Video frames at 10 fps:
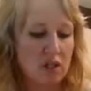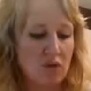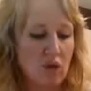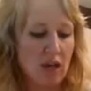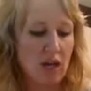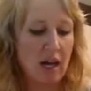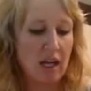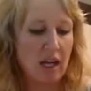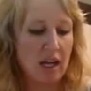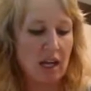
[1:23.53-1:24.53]
So if you cut
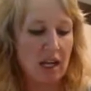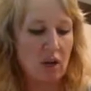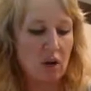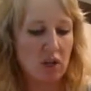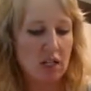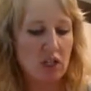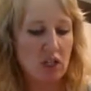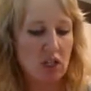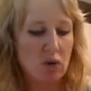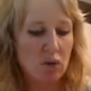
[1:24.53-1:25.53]
it, not only
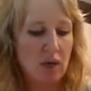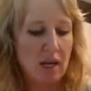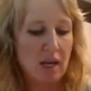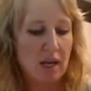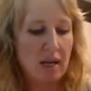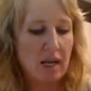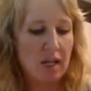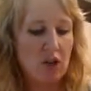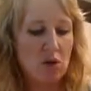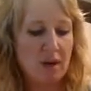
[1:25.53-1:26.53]

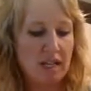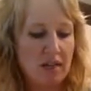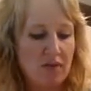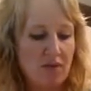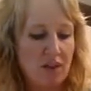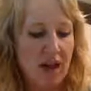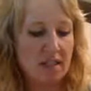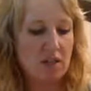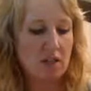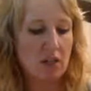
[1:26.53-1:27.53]
can you mix it
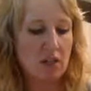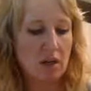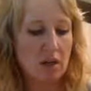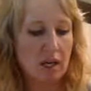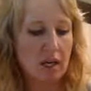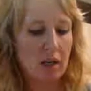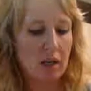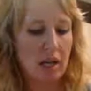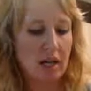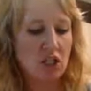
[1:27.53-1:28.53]
faster,
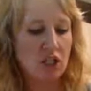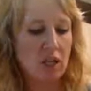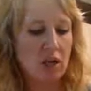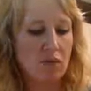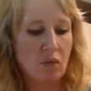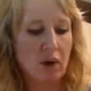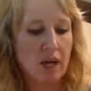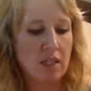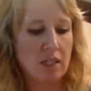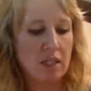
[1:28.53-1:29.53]
it'll actually
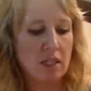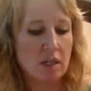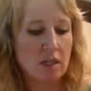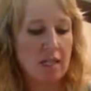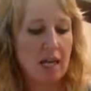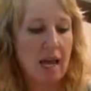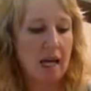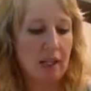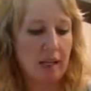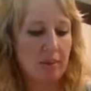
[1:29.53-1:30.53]
avoid
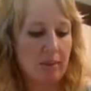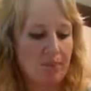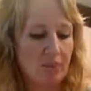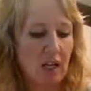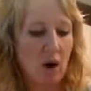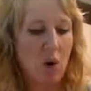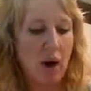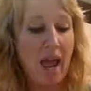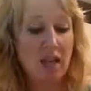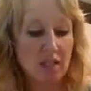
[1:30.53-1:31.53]
tangling,
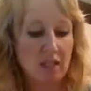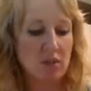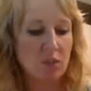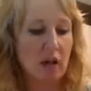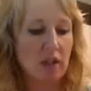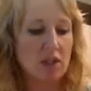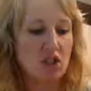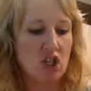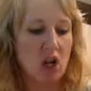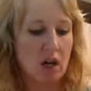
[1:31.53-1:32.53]
and as well as
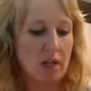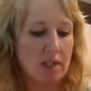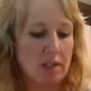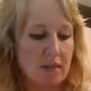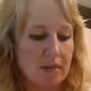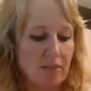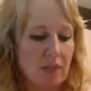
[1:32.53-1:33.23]
chunks.